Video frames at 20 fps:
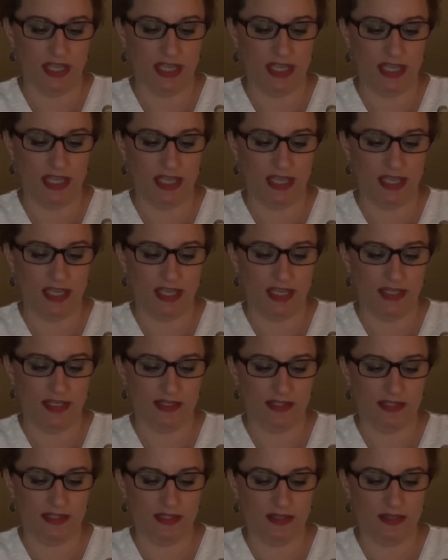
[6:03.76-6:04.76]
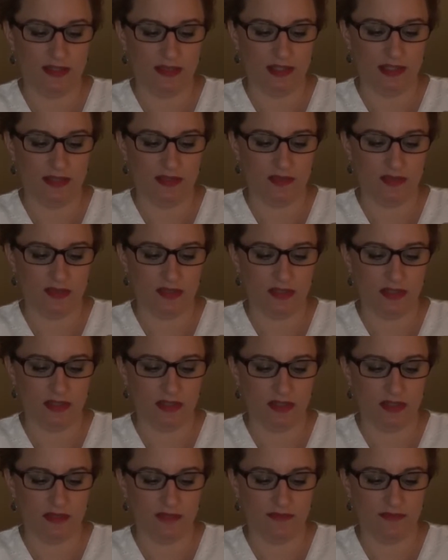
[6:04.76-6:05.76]
and these
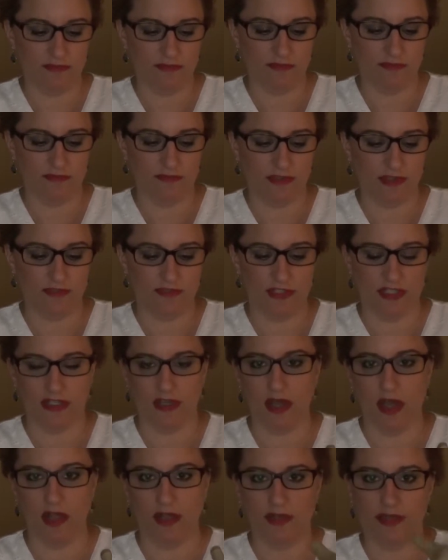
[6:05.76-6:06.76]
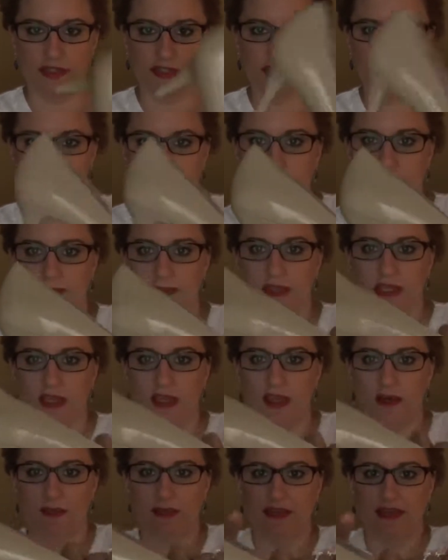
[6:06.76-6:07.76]
were $50.
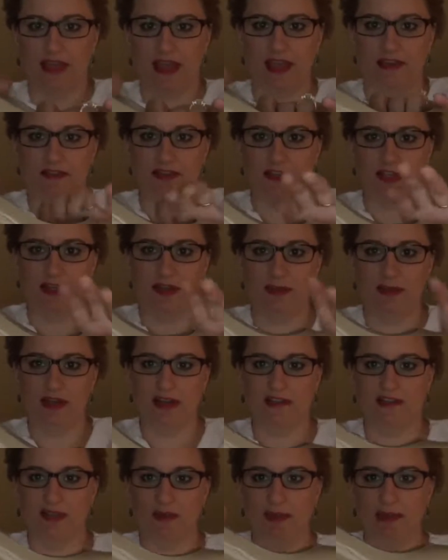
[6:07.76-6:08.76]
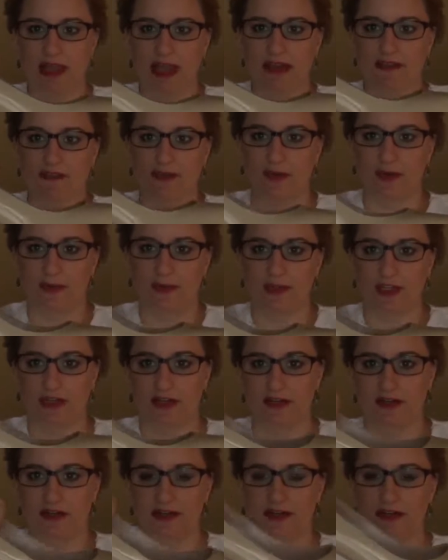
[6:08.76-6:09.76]
But they have a little bit of a platform
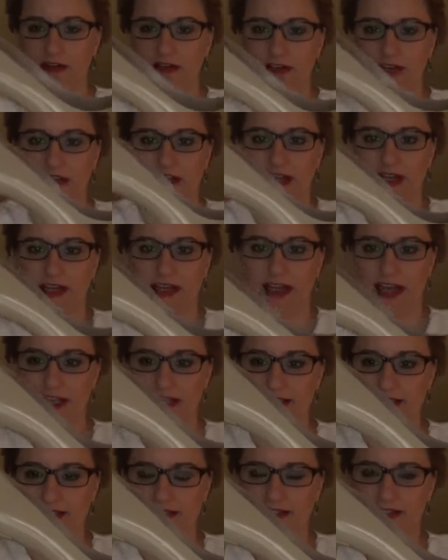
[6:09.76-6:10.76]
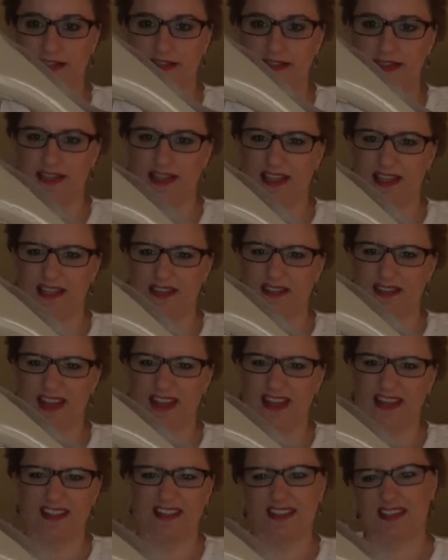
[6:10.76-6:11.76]
here and a nice, you know,
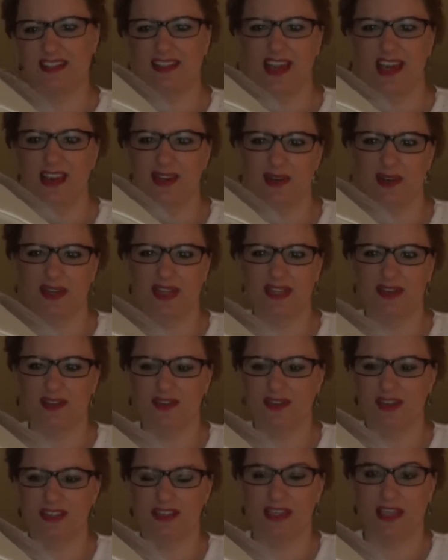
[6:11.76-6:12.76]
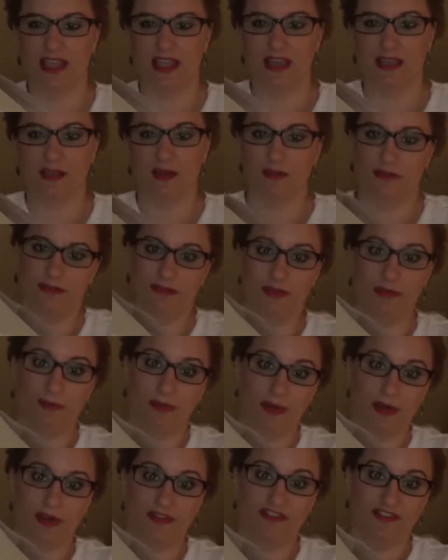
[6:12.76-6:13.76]
not a stiletto heel because I can't go
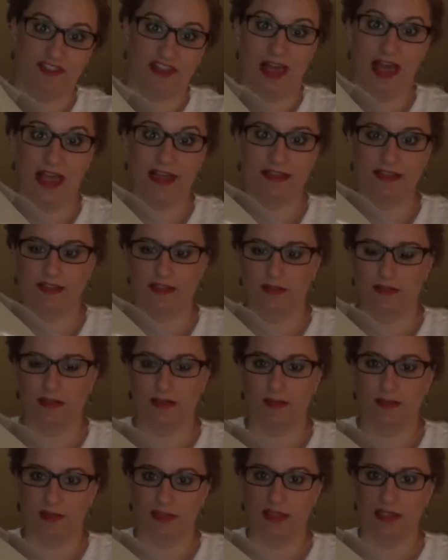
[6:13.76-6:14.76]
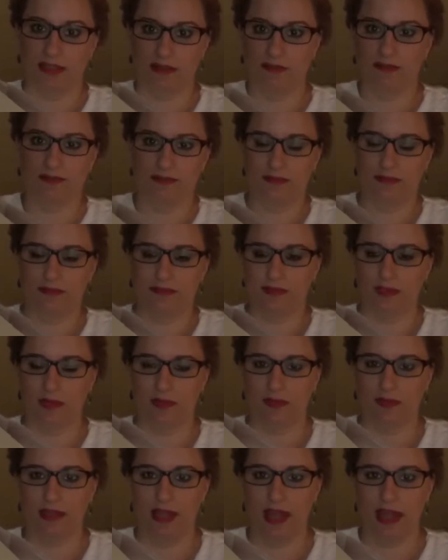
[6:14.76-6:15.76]
from wearing flats to complete
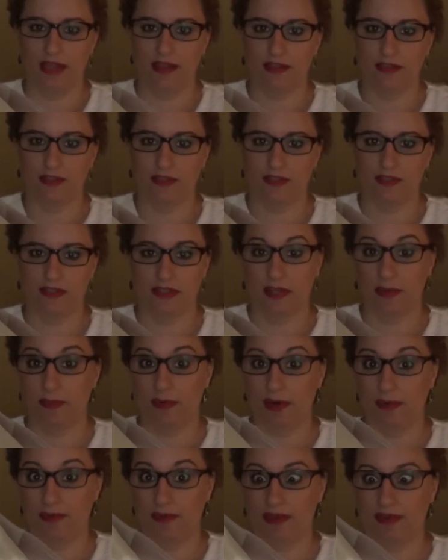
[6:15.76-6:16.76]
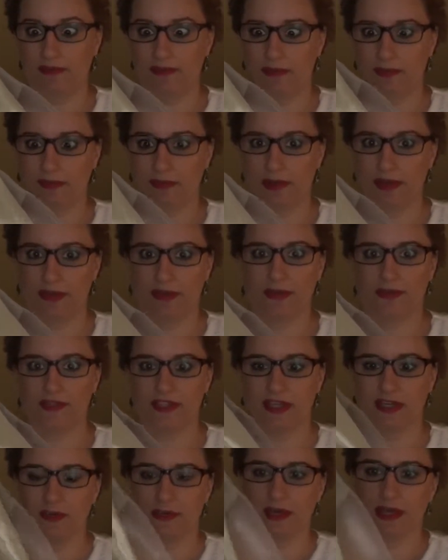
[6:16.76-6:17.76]
total high heels, and I probably never would wear
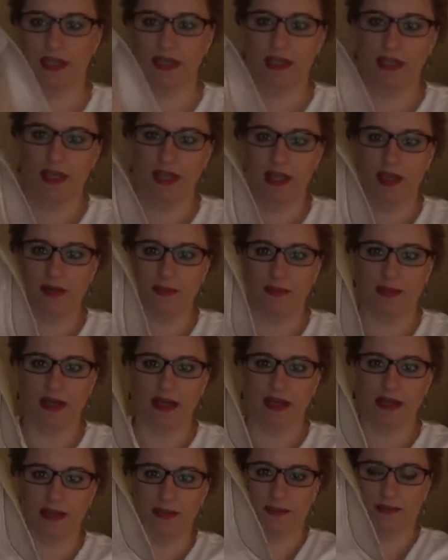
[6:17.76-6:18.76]
those anyway. But